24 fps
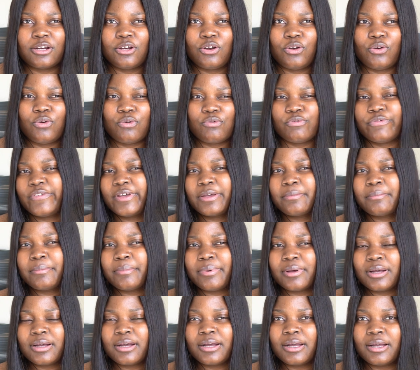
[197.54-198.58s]

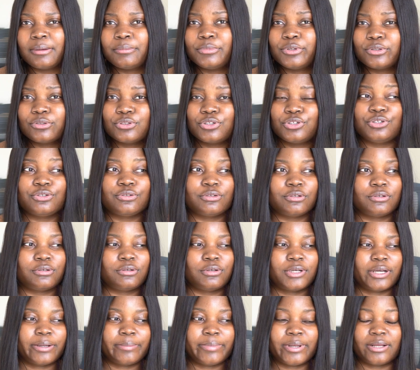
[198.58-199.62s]
November. I'm not sure
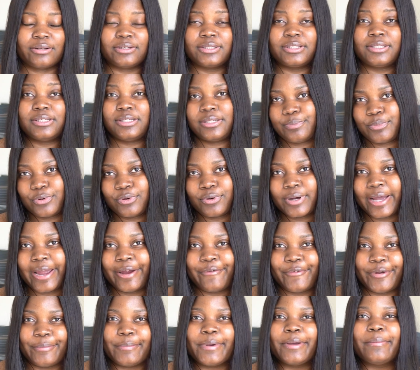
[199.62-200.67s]
about this, but I
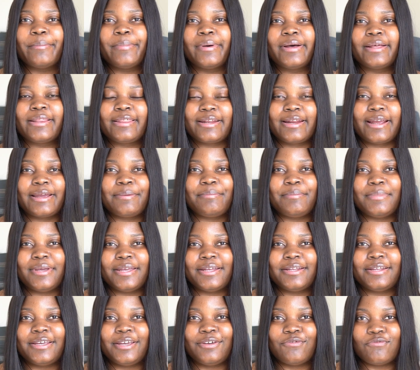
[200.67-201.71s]
remember that I
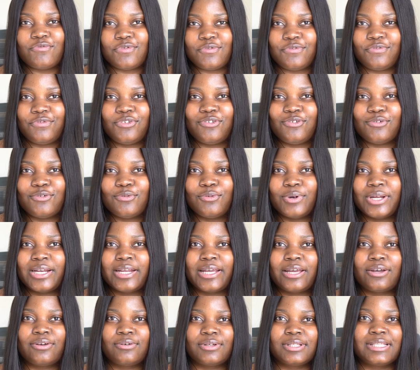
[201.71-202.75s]
made a review when
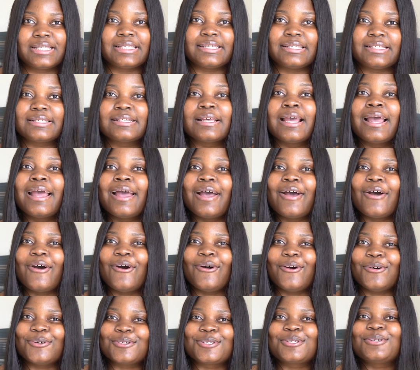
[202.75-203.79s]
I got it.
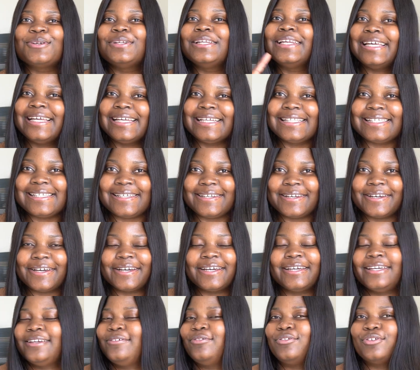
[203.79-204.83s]
Also linked here
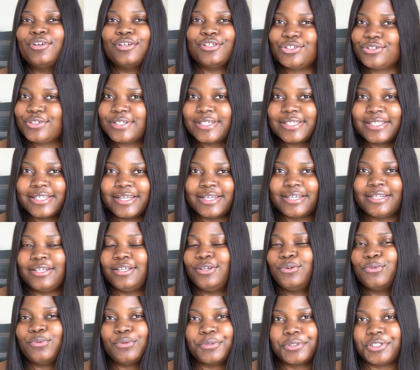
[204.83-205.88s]
if you're interested
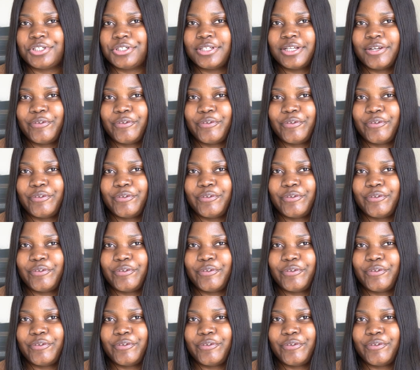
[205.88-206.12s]
in watching